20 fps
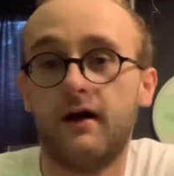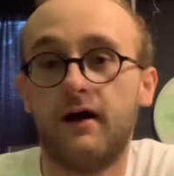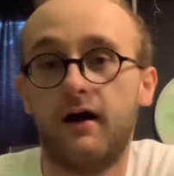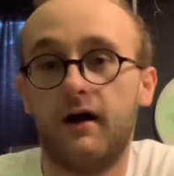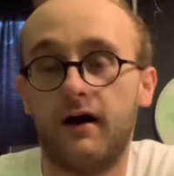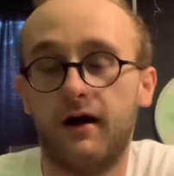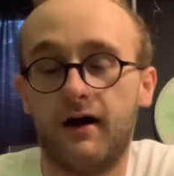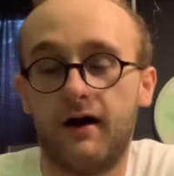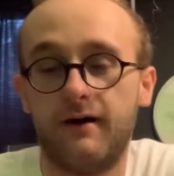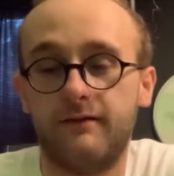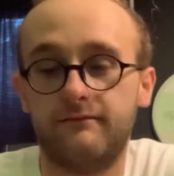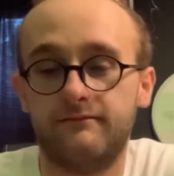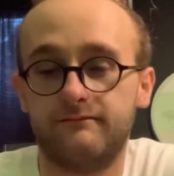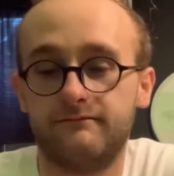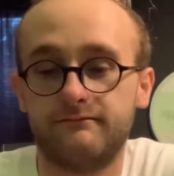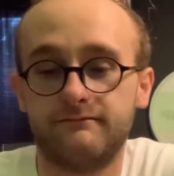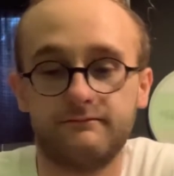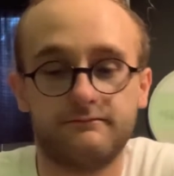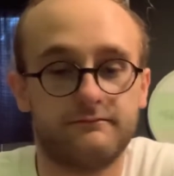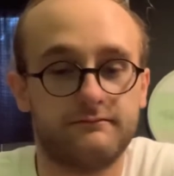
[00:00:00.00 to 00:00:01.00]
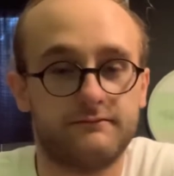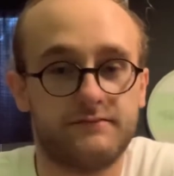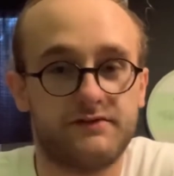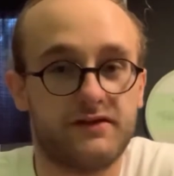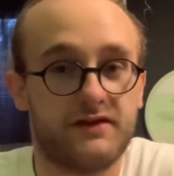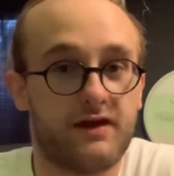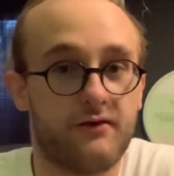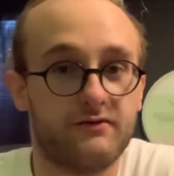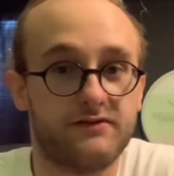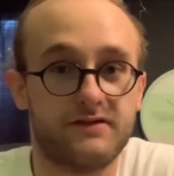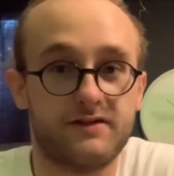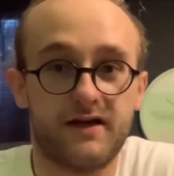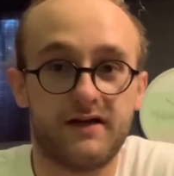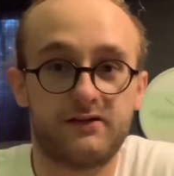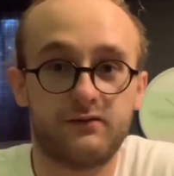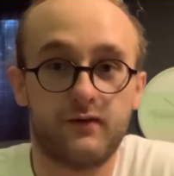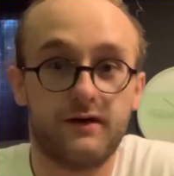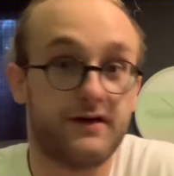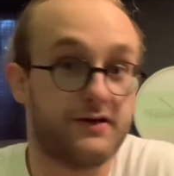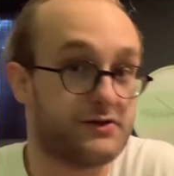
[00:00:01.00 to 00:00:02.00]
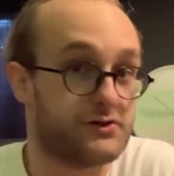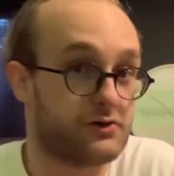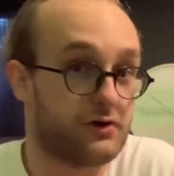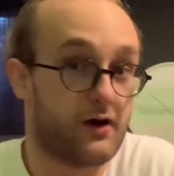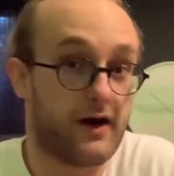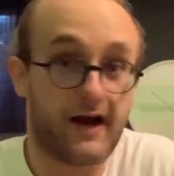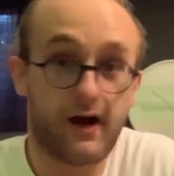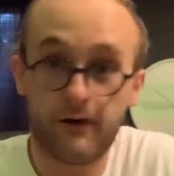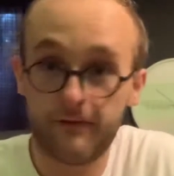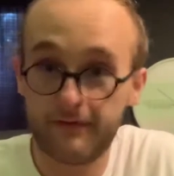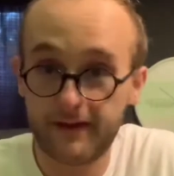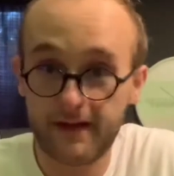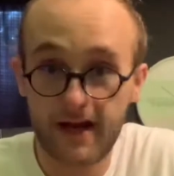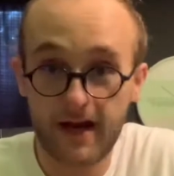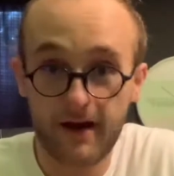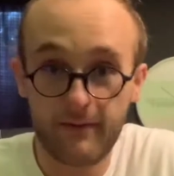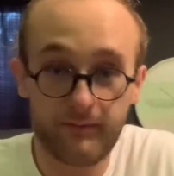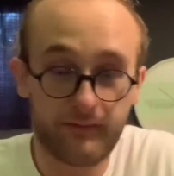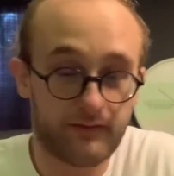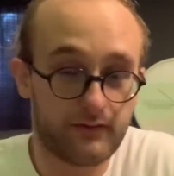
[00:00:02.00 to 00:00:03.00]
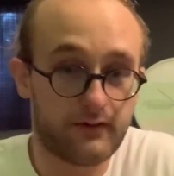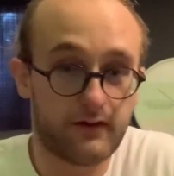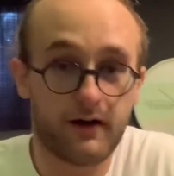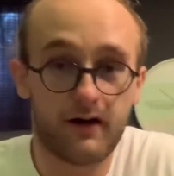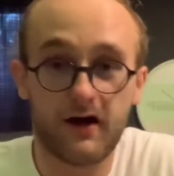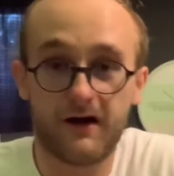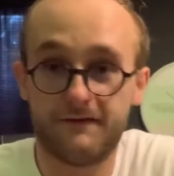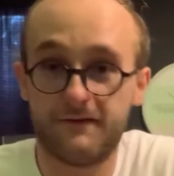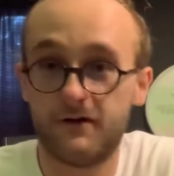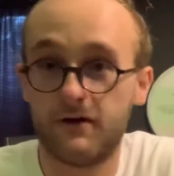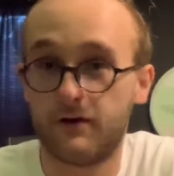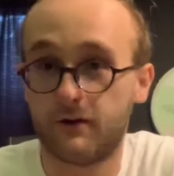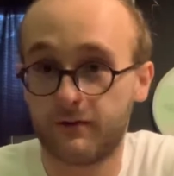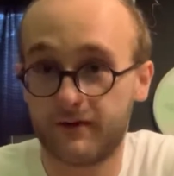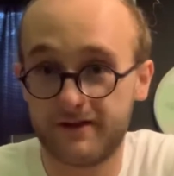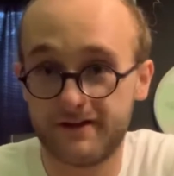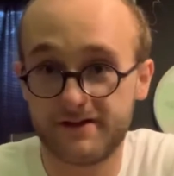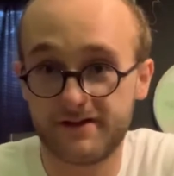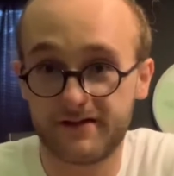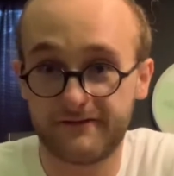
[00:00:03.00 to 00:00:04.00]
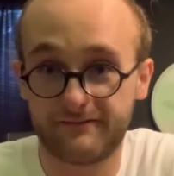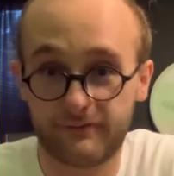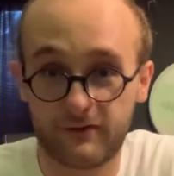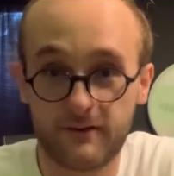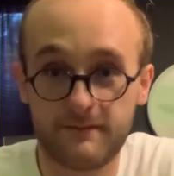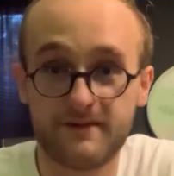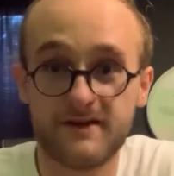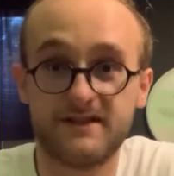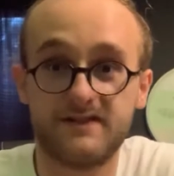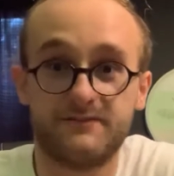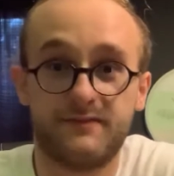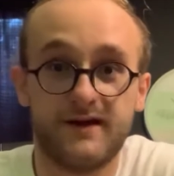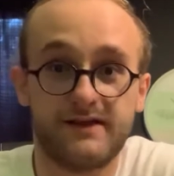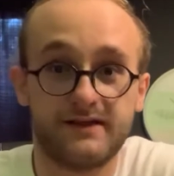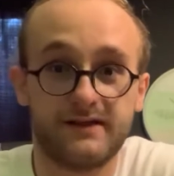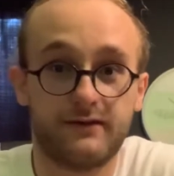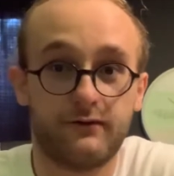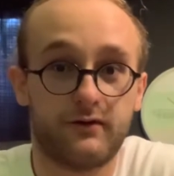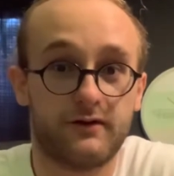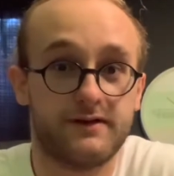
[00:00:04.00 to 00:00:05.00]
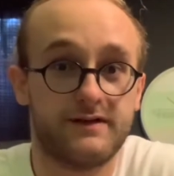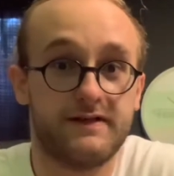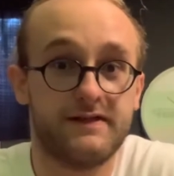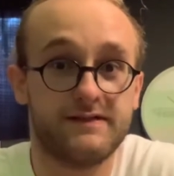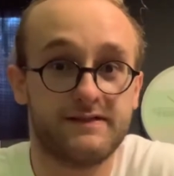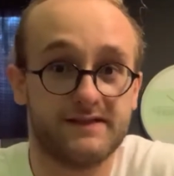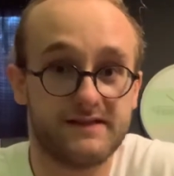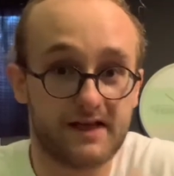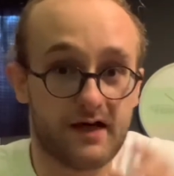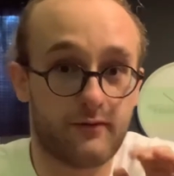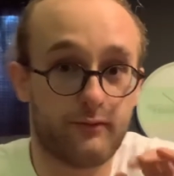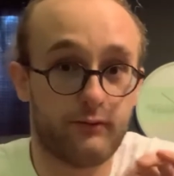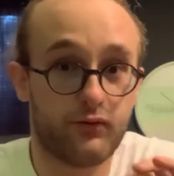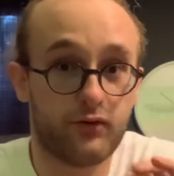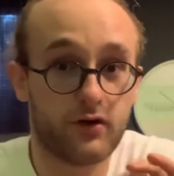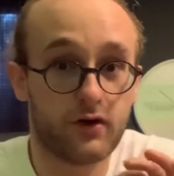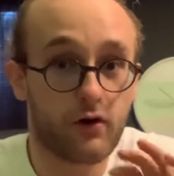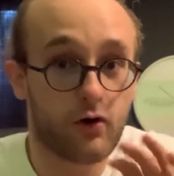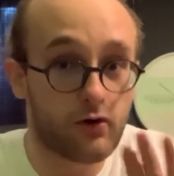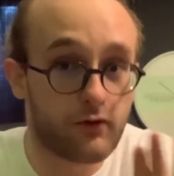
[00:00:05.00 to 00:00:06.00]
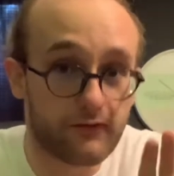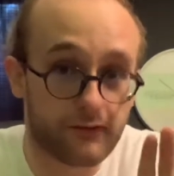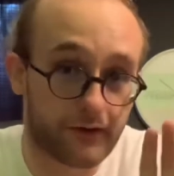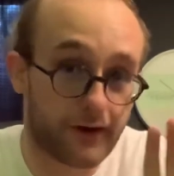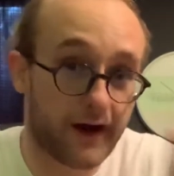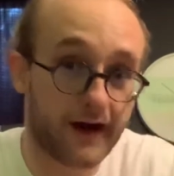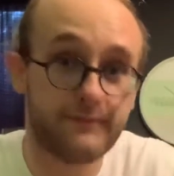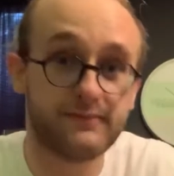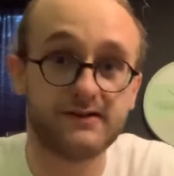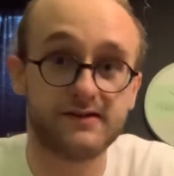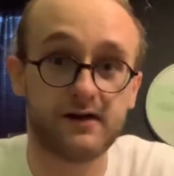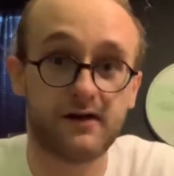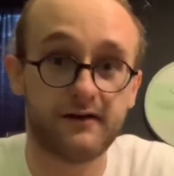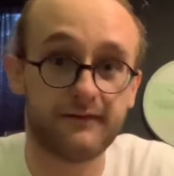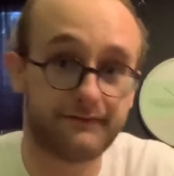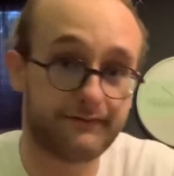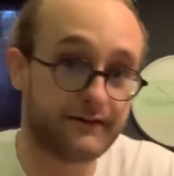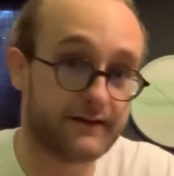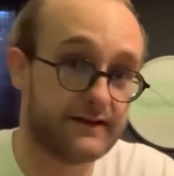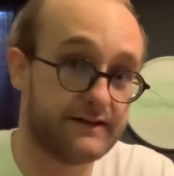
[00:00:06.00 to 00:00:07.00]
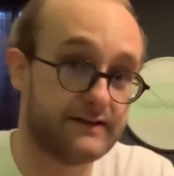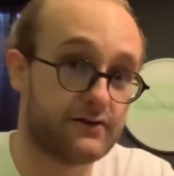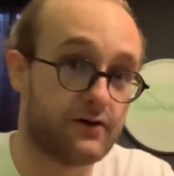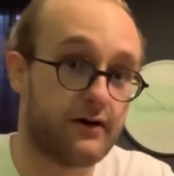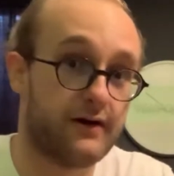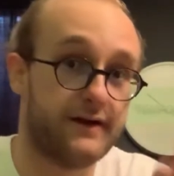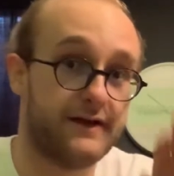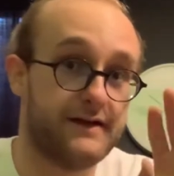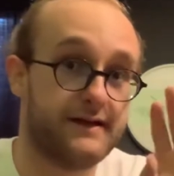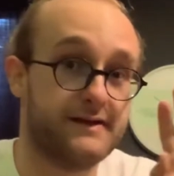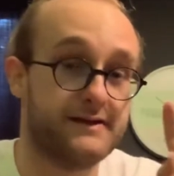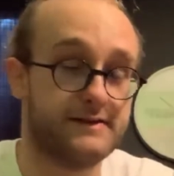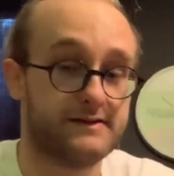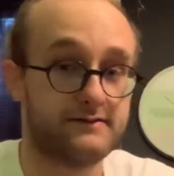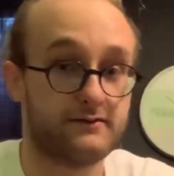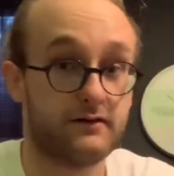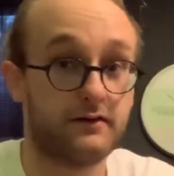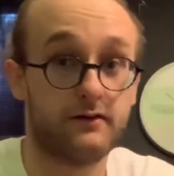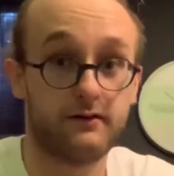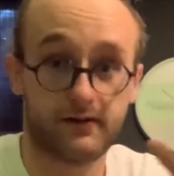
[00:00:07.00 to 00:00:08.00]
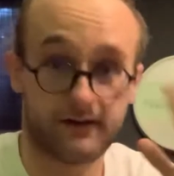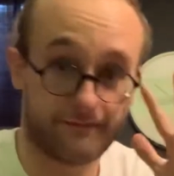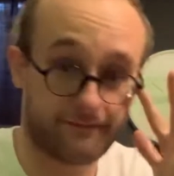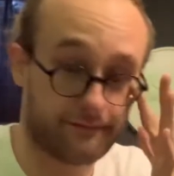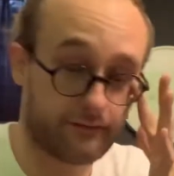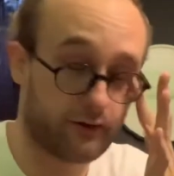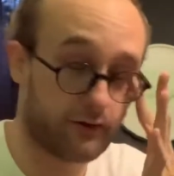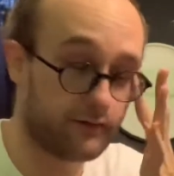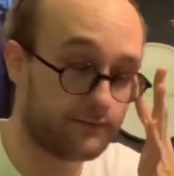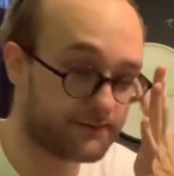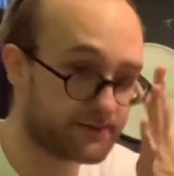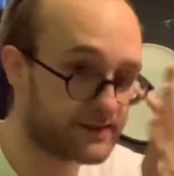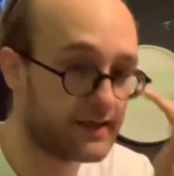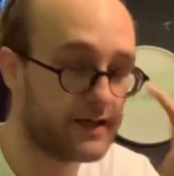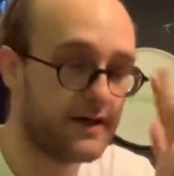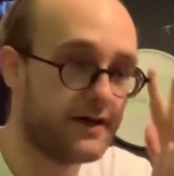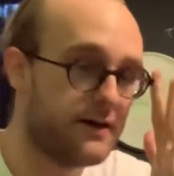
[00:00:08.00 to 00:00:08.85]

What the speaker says: So that was a nice way to try out the app. If you don't know what Adidas Confirmed is, it's basically where Adidas has now put all their hype stuff is on Adidas or Confirmed.